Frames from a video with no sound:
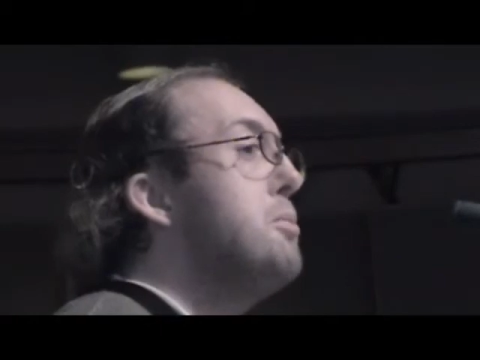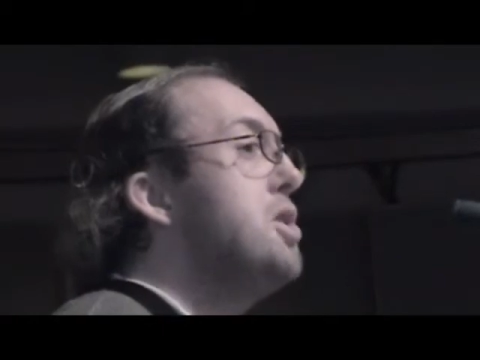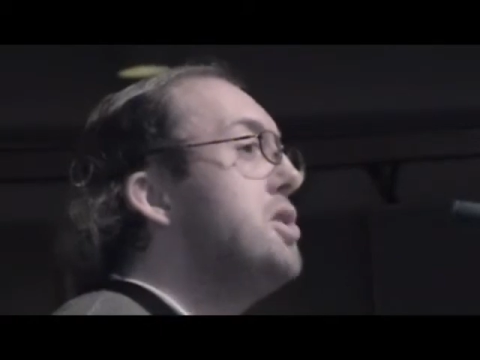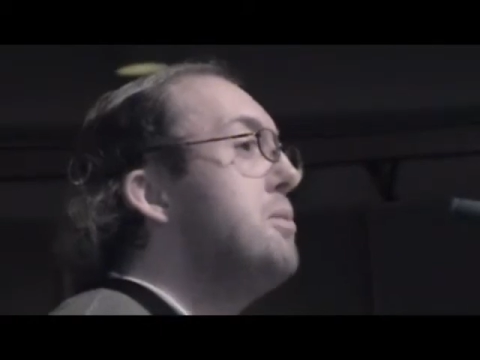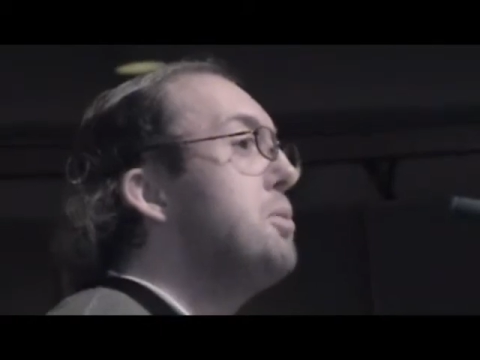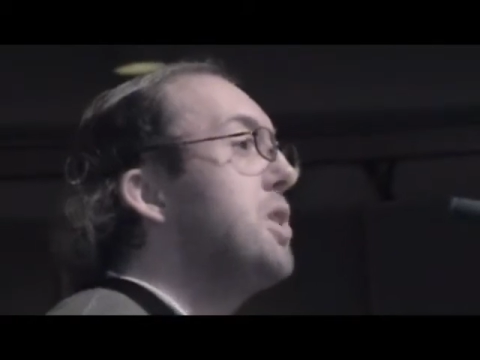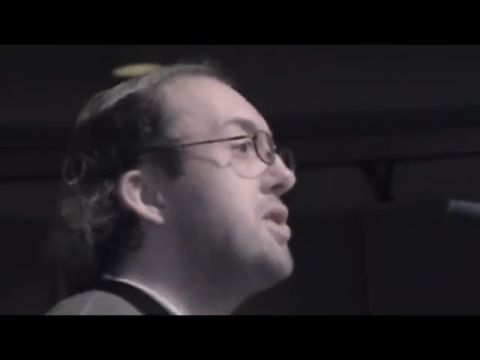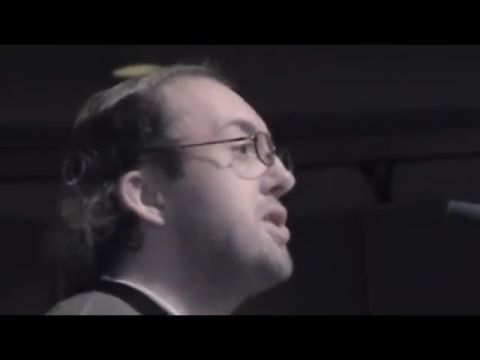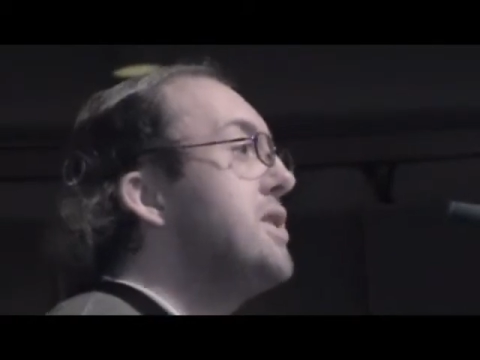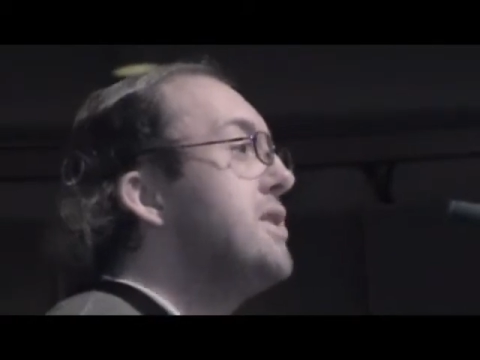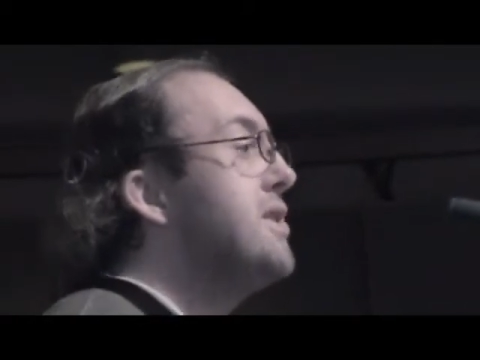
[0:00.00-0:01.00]
at the mission
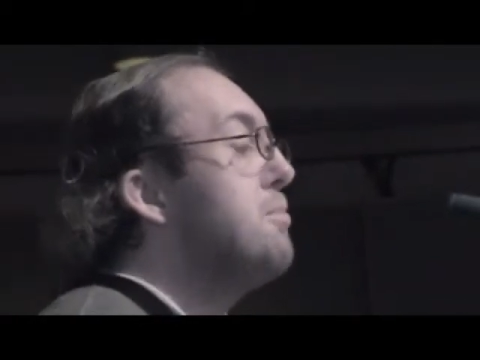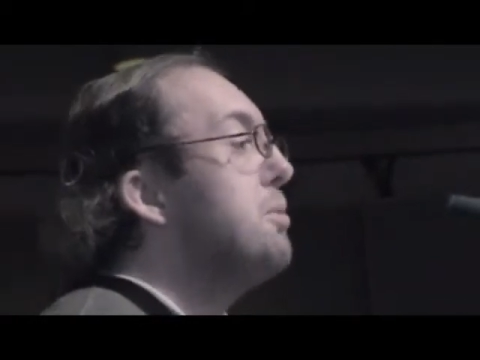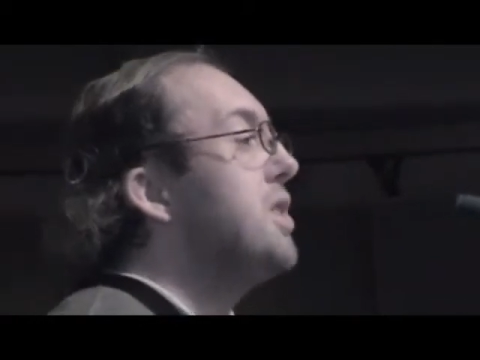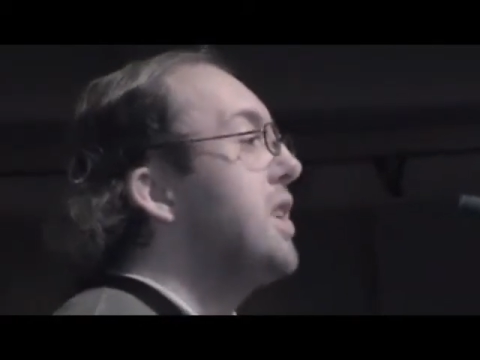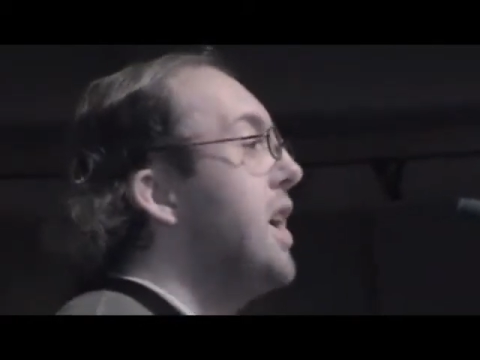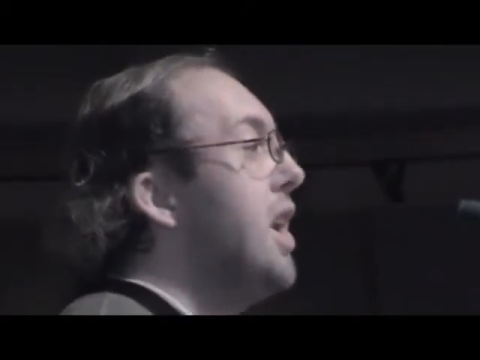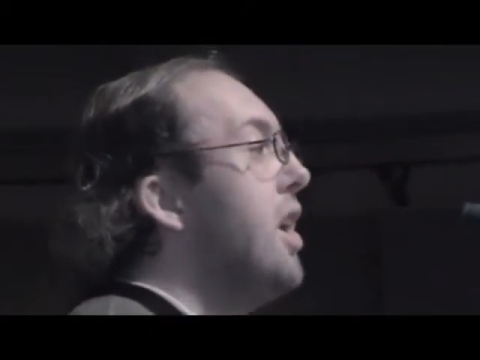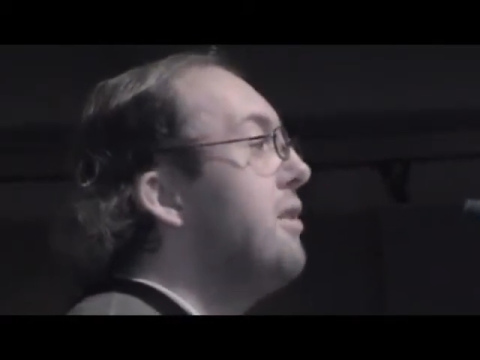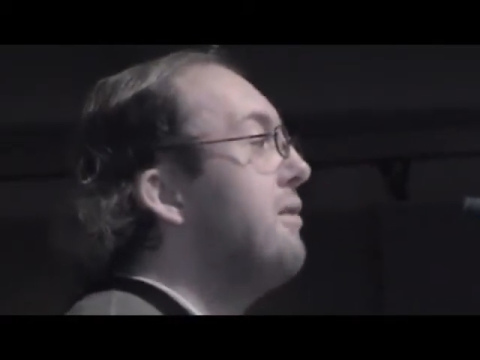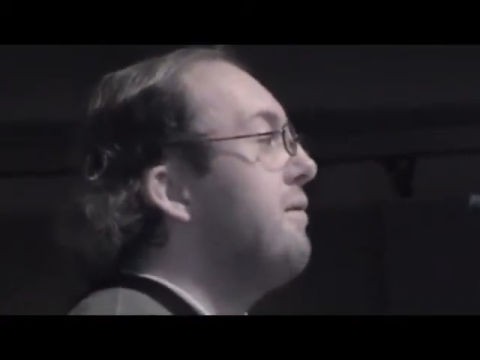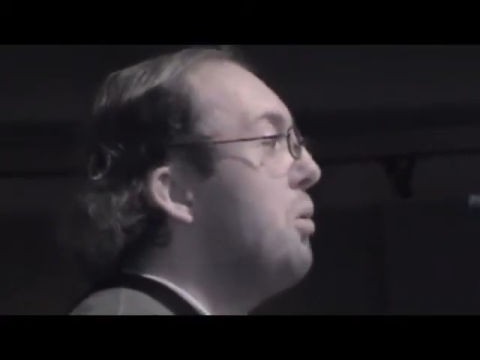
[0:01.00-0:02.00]
because he simply
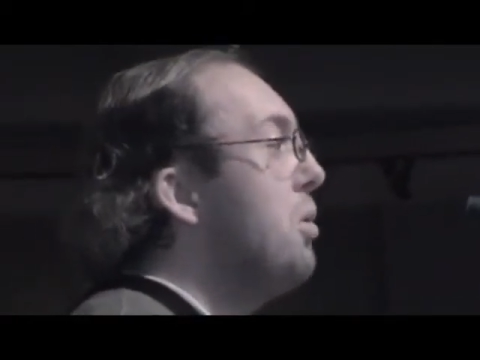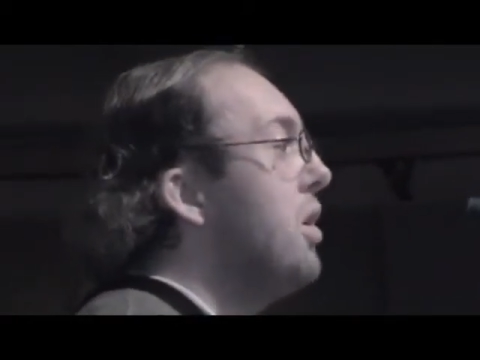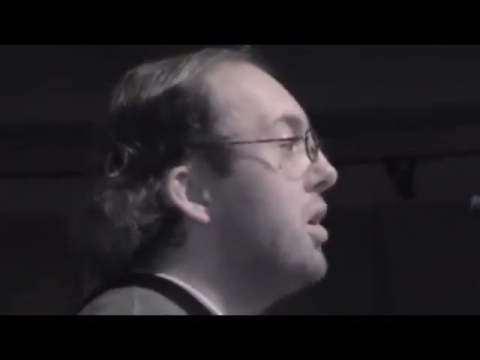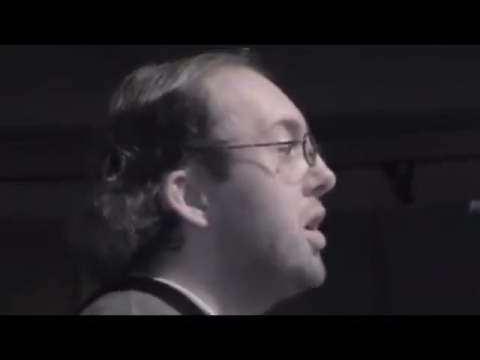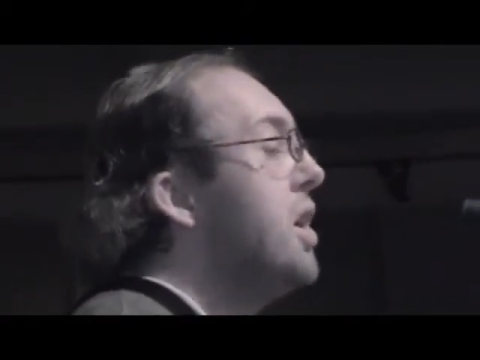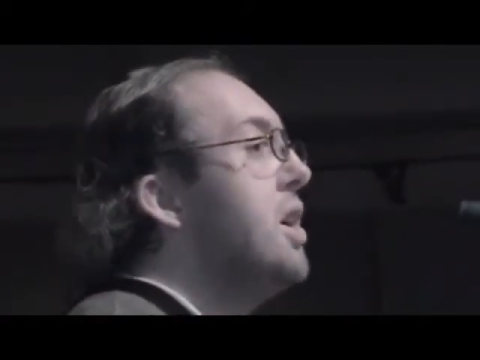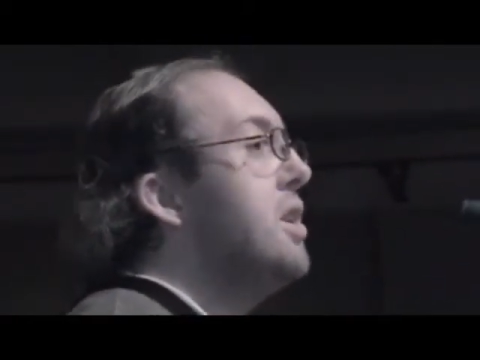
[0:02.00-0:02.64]
cannot afford